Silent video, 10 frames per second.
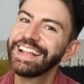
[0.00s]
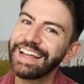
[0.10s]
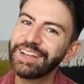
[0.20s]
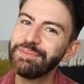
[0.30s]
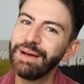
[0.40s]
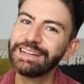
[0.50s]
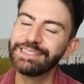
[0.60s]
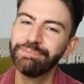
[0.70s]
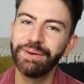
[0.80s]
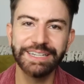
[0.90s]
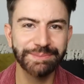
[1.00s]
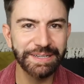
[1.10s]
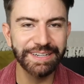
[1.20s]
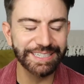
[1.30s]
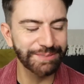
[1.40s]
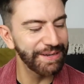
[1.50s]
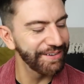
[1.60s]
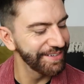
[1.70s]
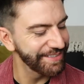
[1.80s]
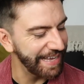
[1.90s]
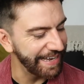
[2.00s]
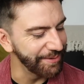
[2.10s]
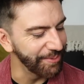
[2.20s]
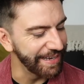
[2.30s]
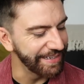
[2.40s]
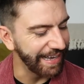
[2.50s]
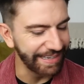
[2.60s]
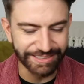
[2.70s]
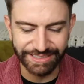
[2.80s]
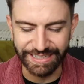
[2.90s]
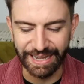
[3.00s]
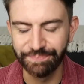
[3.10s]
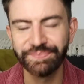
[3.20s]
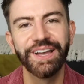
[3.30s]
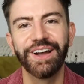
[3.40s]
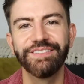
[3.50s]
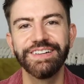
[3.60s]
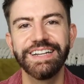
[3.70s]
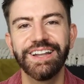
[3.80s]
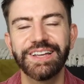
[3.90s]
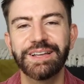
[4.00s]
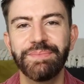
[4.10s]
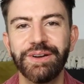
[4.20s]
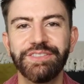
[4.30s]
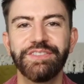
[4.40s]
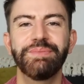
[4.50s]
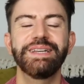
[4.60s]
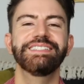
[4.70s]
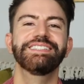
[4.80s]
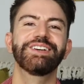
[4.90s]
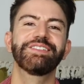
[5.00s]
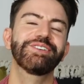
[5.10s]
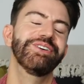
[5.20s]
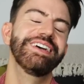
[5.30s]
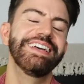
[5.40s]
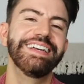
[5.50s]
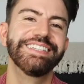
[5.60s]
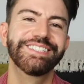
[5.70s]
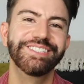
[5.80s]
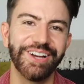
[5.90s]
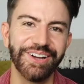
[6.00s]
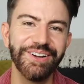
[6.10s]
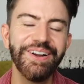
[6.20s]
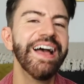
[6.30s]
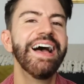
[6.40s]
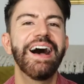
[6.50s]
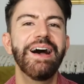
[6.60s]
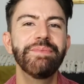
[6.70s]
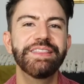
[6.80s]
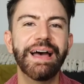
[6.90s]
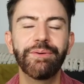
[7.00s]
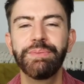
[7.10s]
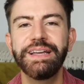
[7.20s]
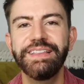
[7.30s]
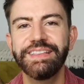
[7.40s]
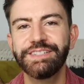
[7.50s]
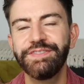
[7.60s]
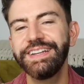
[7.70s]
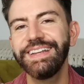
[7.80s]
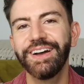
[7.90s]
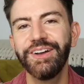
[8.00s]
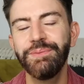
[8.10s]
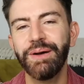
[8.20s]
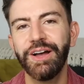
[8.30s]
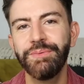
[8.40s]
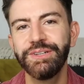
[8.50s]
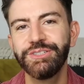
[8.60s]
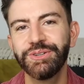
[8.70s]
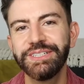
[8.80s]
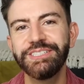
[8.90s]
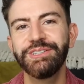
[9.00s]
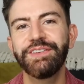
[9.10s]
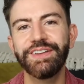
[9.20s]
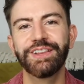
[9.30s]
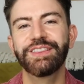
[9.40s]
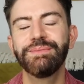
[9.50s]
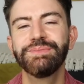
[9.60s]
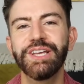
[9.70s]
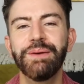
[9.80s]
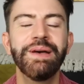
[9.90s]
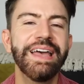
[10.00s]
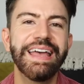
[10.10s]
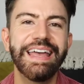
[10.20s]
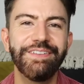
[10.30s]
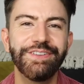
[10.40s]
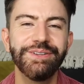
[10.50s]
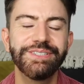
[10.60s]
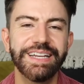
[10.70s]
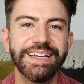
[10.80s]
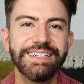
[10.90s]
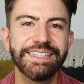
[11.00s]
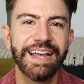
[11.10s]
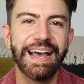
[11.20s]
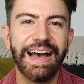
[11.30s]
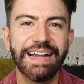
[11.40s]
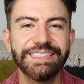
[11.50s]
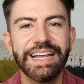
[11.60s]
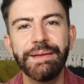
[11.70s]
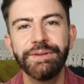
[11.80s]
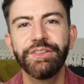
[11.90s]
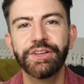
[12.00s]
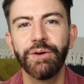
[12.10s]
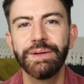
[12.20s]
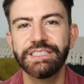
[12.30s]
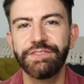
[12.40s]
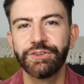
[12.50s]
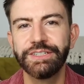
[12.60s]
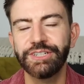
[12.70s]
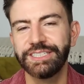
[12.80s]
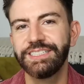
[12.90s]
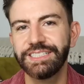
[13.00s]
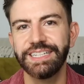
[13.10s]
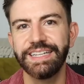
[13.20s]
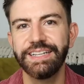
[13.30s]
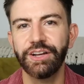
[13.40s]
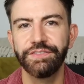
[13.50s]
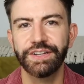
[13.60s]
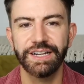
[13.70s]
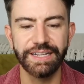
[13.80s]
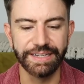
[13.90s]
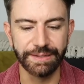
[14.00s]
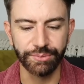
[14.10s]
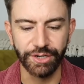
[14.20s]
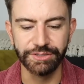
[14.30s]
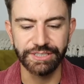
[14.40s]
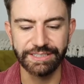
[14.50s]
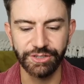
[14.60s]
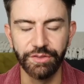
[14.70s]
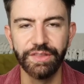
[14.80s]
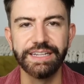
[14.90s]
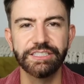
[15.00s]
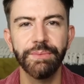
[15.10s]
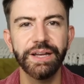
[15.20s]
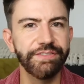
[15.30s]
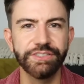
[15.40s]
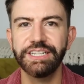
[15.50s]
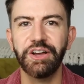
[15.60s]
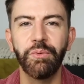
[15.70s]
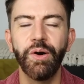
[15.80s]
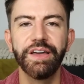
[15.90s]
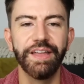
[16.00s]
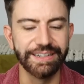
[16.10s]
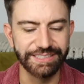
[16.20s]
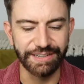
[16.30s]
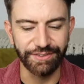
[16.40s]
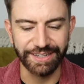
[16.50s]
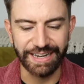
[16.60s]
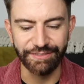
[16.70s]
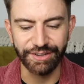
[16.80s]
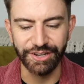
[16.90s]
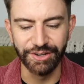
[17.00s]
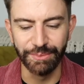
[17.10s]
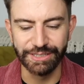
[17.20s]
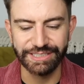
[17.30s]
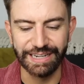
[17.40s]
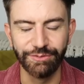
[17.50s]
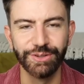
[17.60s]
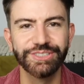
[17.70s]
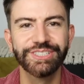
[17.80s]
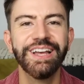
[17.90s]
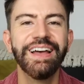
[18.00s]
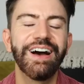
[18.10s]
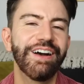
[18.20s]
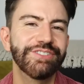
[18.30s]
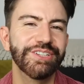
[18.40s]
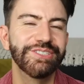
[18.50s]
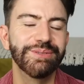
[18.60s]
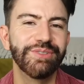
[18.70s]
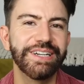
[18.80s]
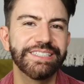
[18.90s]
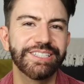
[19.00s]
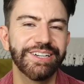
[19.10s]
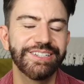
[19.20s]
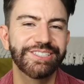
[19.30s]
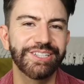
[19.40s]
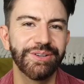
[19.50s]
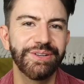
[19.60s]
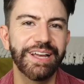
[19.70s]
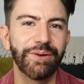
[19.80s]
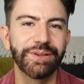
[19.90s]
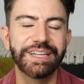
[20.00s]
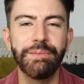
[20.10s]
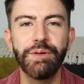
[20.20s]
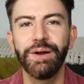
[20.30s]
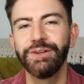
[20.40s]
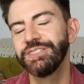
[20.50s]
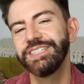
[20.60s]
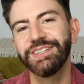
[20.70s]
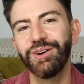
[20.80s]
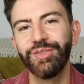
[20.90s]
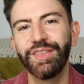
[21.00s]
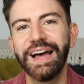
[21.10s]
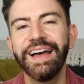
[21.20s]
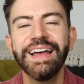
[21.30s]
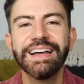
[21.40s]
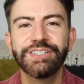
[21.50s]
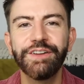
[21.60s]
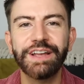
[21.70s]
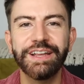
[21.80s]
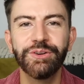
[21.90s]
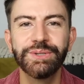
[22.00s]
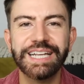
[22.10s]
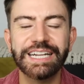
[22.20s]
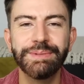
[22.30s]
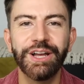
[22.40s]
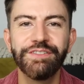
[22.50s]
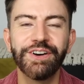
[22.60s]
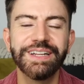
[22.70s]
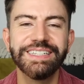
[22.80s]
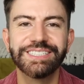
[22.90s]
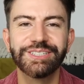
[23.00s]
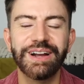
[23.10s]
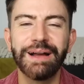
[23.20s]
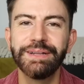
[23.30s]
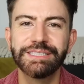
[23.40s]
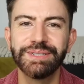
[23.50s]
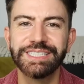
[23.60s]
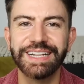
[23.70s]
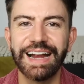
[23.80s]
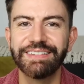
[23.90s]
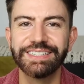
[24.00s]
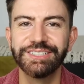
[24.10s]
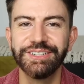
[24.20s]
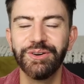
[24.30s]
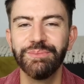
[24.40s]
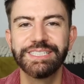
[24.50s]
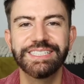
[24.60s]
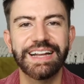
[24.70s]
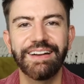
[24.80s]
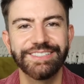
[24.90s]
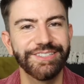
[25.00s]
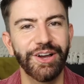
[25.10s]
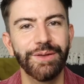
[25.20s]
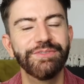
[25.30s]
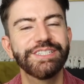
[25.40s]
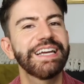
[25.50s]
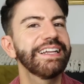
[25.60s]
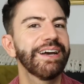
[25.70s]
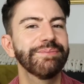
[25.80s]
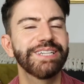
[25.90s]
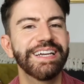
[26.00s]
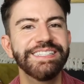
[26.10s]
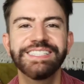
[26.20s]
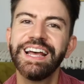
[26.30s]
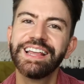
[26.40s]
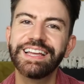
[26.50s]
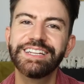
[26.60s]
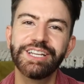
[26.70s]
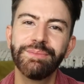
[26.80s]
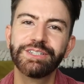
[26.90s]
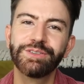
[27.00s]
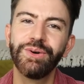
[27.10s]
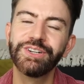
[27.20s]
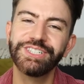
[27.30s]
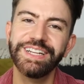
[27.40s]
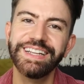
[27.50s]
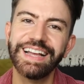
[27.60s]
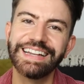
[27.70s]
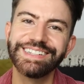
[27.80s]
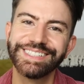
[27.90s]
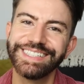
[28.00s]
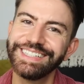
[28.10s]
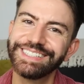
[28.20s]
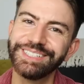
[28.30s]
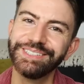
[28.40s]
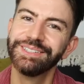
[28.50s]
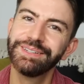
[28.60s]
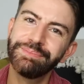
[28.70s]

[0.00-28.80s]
Can you imagine? But it's been an experience anyway, and yeah, I really like both of the pieces that I've got here. So that will be this video, but I hope you enjoyed it. Do give it a little thumbs up if you did. And yeah, let me know in the comments if you're interested to see kind of a cleaning process on these. I might even DIY that and see if I can have a go myself once I've done some research. So yeah, we'll keep you posted on that. Don't forget, you can always catch me over on Instagram. It's Mr. Carrington or Mr. Carrington Home for daily updates. Thank you so much for watching, and I'll see you soon.